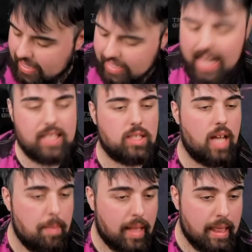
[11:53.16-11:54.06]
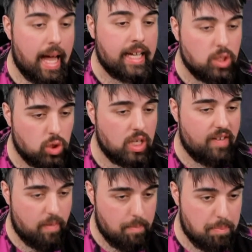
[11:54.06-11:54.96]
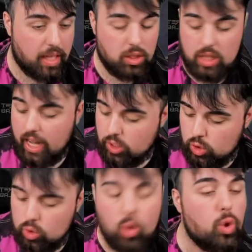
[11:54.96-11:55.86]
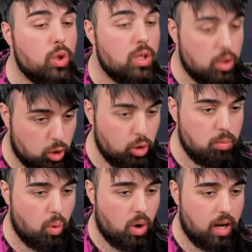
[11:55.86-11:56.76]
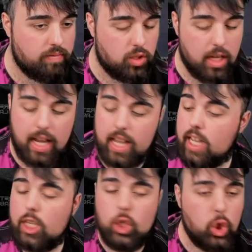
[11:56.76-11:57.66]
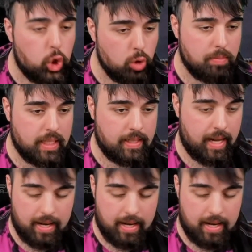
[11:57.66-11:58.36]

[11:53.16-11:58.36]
Yes, I'm a lying son of a bitch. I stole two more off Jay shoot me dead.